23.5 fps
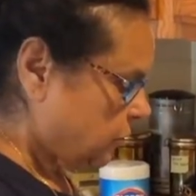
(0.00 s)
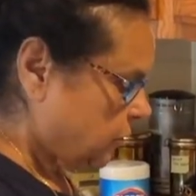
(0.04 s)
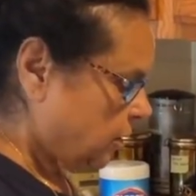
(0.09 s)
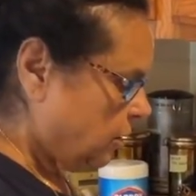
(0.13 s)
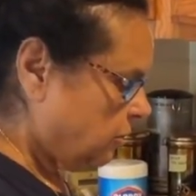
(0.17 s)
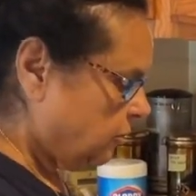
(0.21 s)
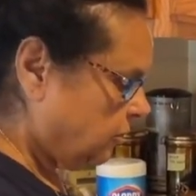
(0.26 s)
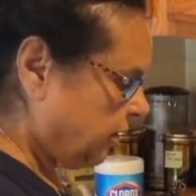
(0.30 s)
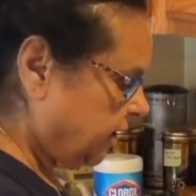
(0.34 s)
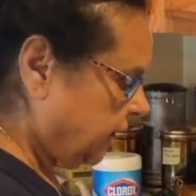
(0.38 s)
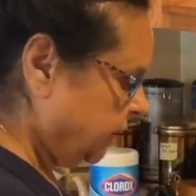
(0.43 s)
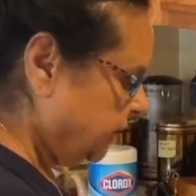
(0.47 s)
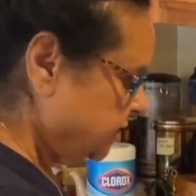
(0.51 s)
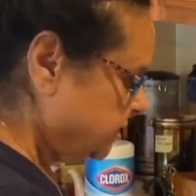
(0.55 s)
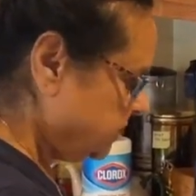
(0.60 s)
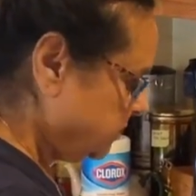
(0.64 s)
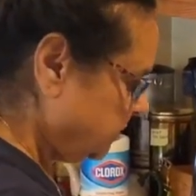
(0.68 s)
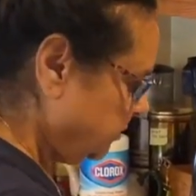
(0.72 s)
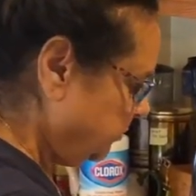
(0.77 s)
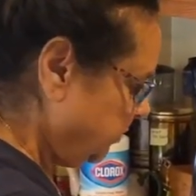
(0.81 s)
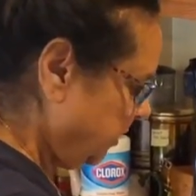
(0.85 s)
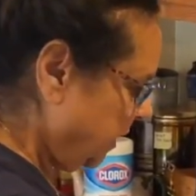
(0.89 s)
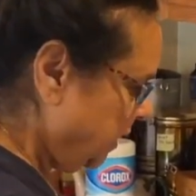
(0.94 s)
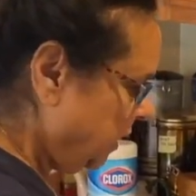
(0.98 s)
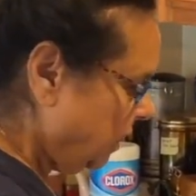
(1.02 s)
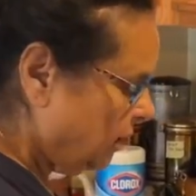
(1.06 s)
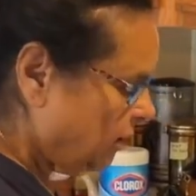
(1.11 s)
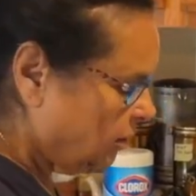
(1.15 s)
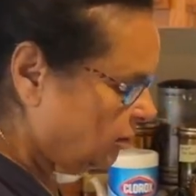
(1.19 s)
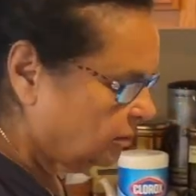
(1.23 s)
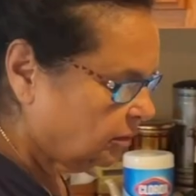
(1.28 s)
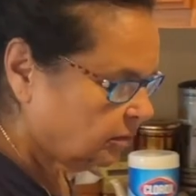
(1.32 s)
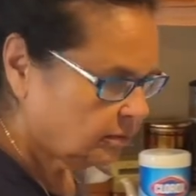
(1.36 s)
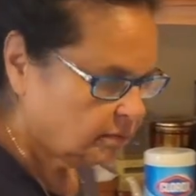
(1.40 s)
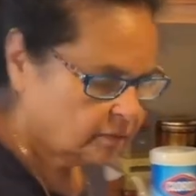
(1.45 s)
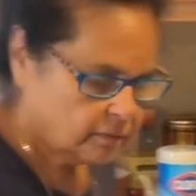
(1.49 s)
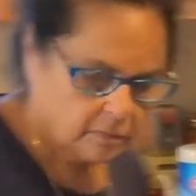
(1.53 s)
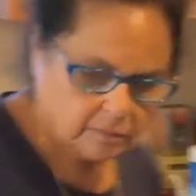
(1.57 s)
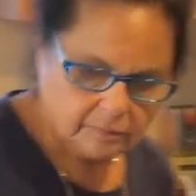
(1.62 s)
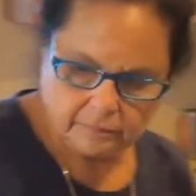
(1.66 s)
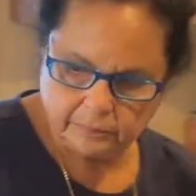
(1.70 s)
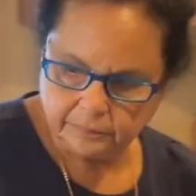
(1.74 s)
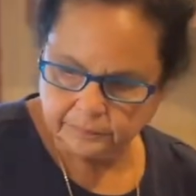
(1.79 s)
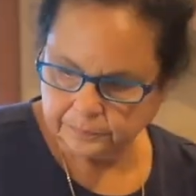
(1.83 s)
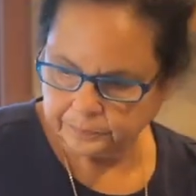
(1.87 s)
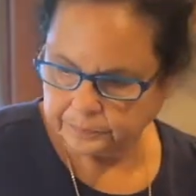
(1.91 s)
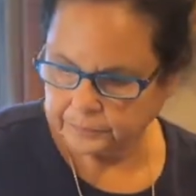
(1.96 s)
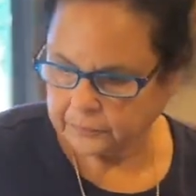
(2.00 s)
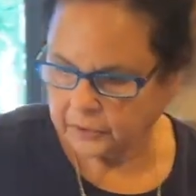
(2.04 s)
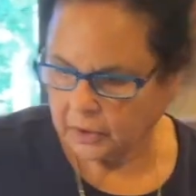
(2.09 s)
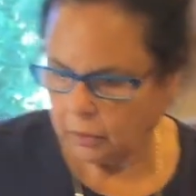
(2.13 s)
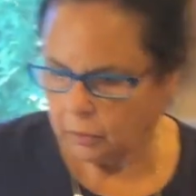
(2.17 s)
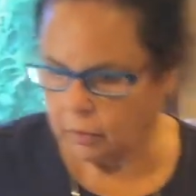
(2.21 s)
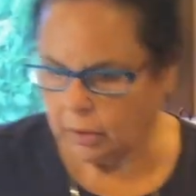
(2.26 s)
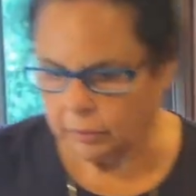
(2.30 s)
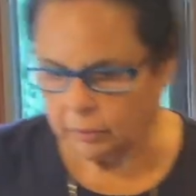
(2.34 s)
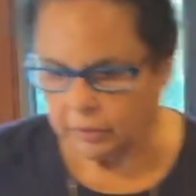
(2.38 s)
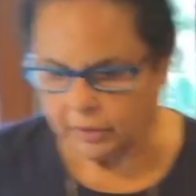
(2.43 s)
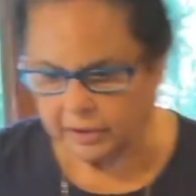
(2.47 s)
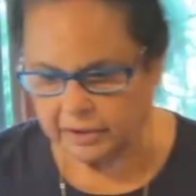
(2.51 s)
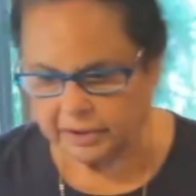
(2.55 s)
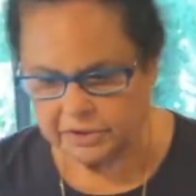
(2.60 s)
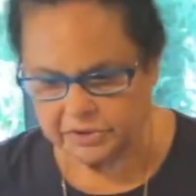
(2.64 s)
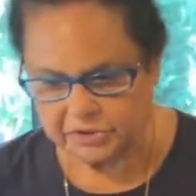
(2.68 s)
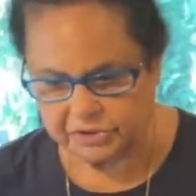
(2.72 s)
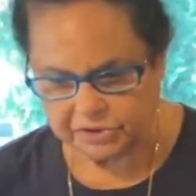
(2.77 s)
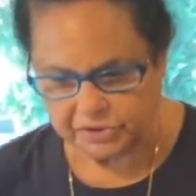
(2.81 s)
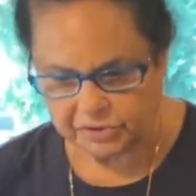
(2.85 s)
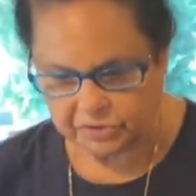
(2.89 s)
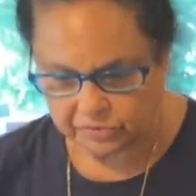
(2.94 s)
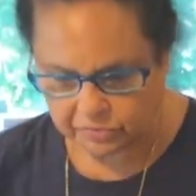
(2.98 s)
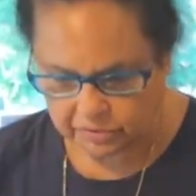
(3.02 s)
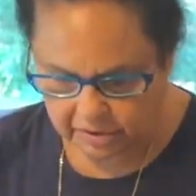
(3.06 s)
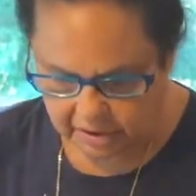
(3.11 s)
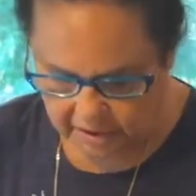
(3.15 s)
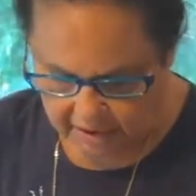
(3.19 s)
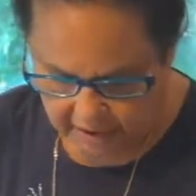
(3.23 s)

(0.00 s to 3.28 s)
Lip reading: Okay, so now what we're going to do